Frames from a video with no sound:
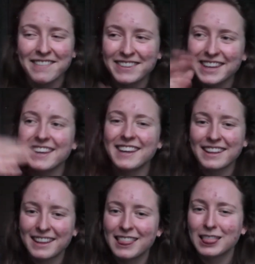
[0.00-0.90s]

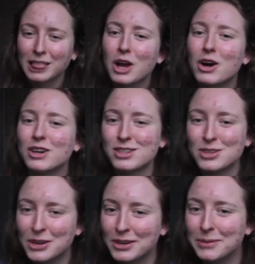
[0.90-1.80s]
Think long
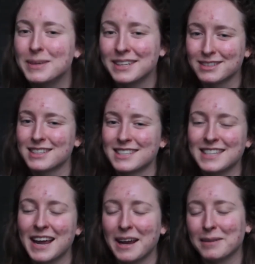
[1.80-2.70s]
term and
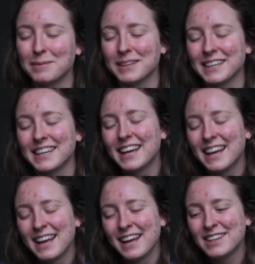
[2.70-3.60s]
sustainably.
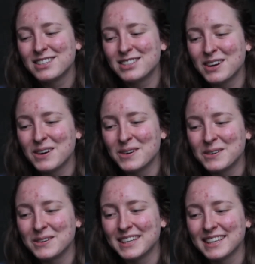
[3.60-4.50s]

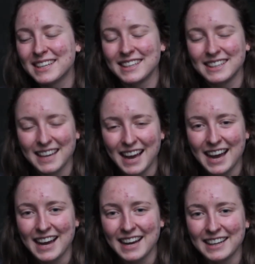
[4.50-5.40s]
So
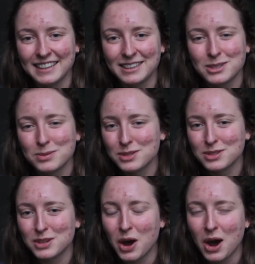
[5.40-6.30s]
yeah, this
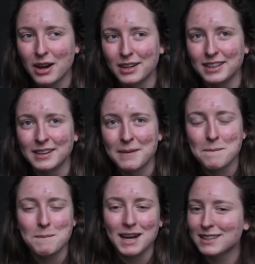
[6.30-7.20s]
was on
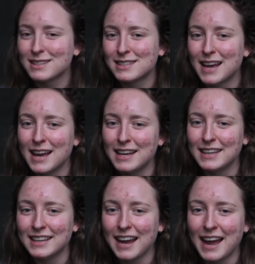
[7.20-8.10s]

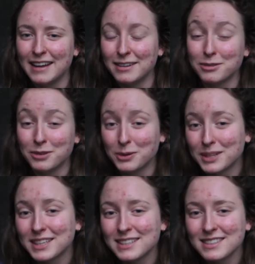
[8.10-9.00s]
mindset and
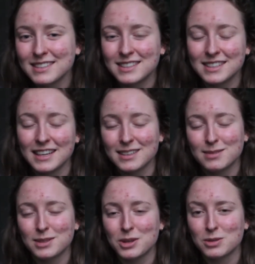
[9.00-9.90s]
focus. The next
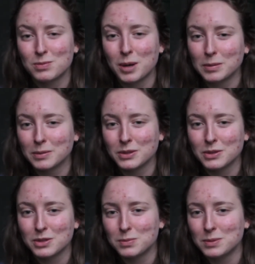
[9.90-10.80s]
video is probably
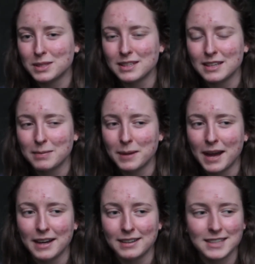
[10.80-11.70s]
going to be
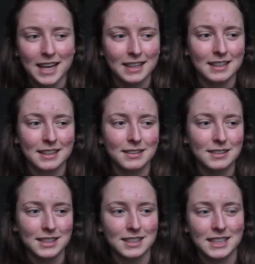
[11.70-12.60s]
about technical
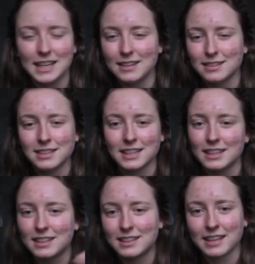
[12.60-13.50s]
details
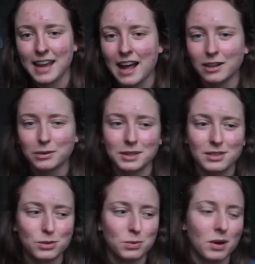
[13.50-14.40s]
like the
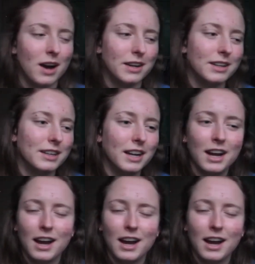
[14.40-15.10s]
calories, water,